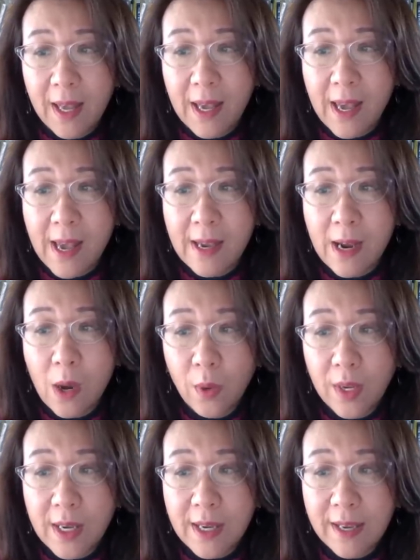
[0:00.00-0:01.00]
and
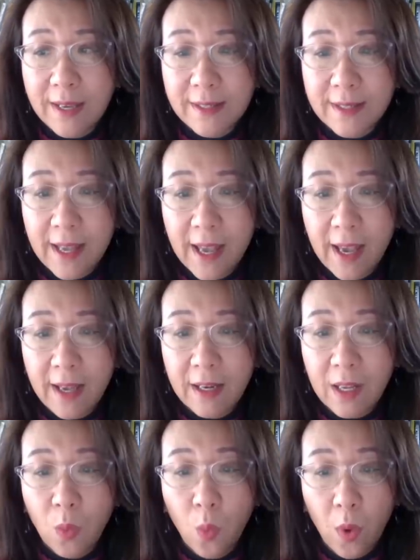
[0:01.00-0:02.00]
holding it in his hand,
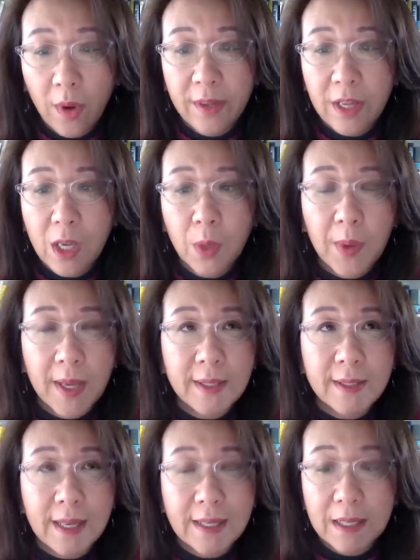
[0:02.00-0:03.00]
he warned the U
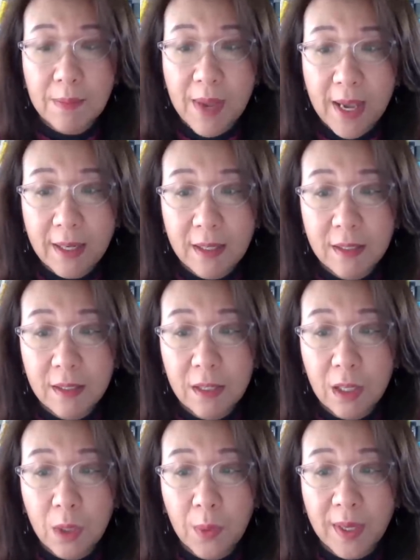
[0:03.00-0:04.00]
S and demanded the
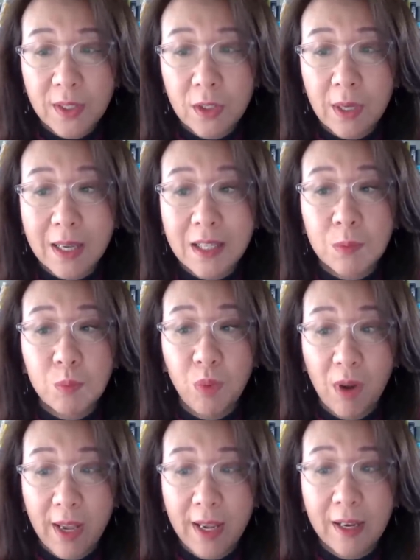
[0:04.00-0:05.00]
U S to
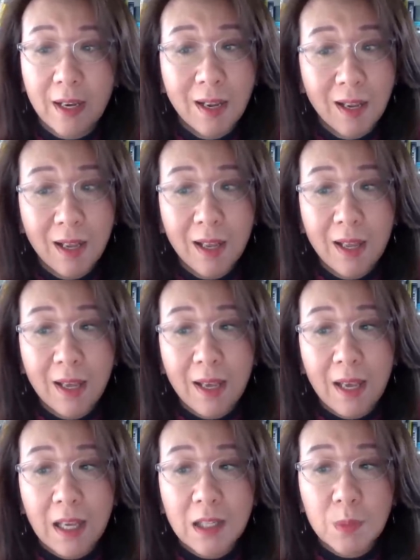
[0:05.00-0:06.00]
explain
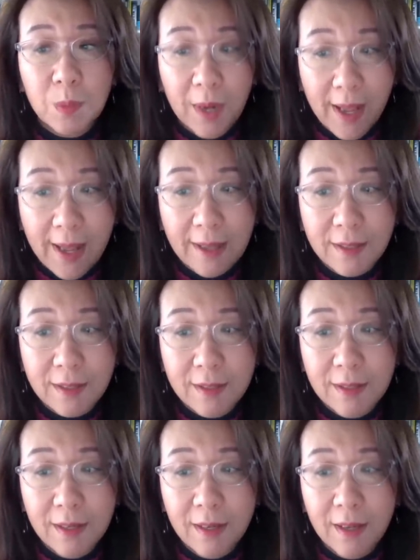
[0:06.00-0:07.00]
its
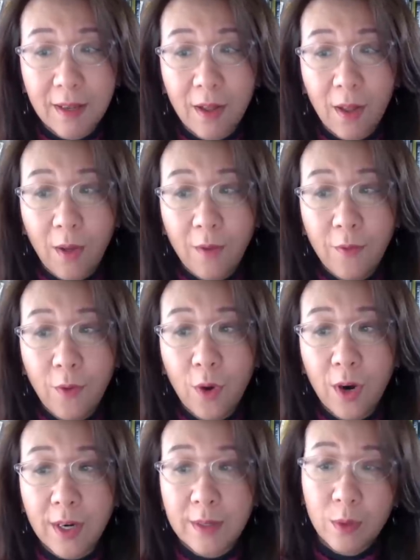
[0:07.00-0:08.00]
plans
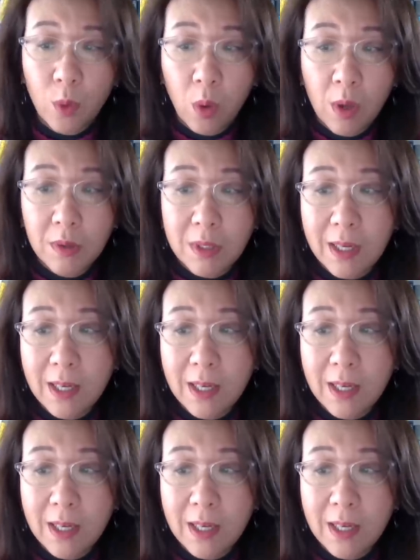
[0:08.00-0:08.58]
for, quote,